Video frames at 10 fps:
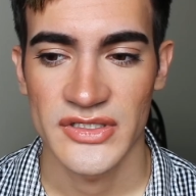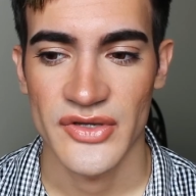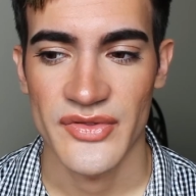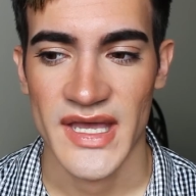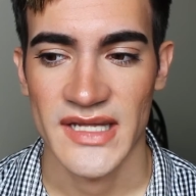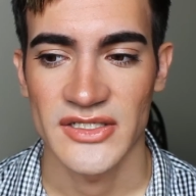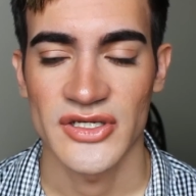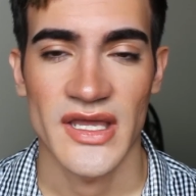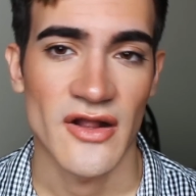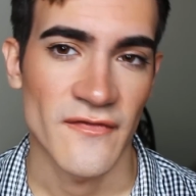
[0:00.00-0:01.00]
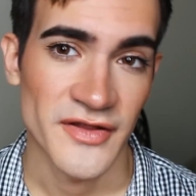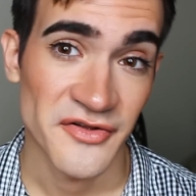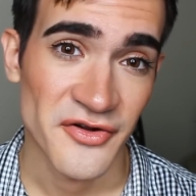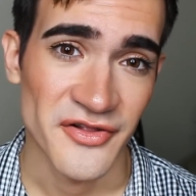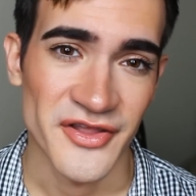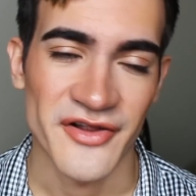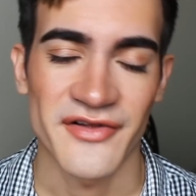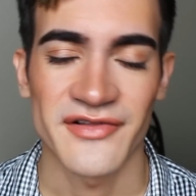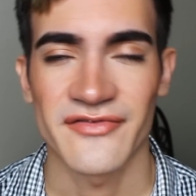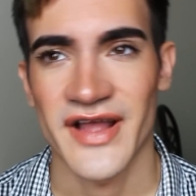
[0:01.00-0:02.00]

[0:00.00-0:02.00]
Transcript: So that took care of it earlier